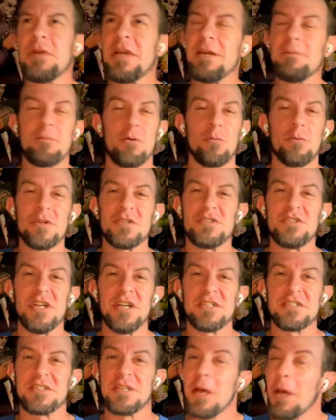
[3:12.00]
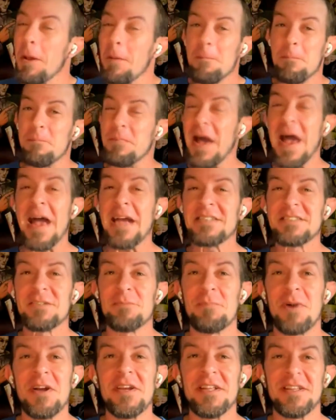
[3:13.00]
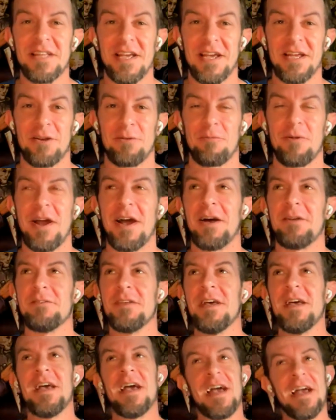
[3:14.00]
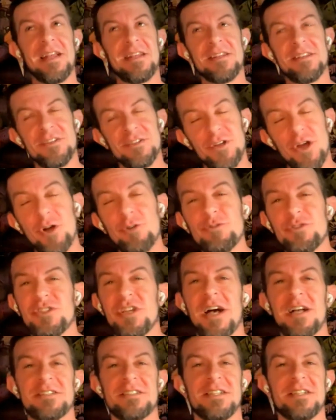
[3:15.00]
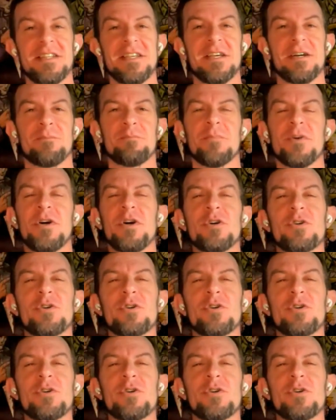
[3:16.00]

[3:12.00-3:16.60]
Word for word: people with just bags of money laying around. And no shot to them.